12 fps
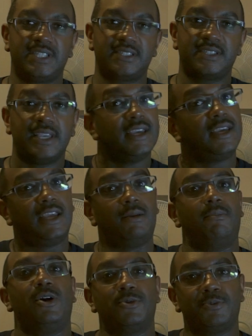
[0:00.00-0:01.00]
this in
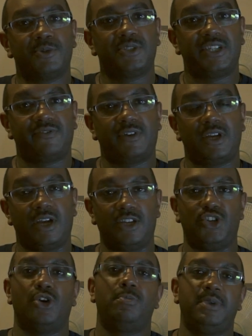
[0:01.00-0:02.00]
multiple different
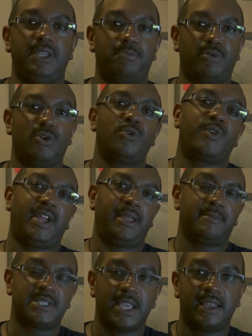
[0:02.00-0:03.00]
Adobe
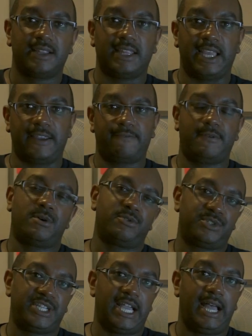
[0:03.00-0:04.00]
programs like
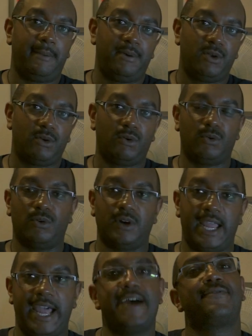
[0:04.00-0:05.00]
Photoshop
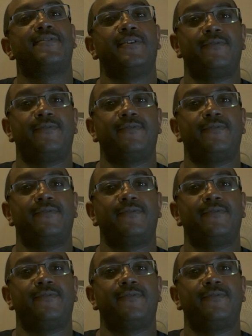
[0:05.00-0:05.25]
or After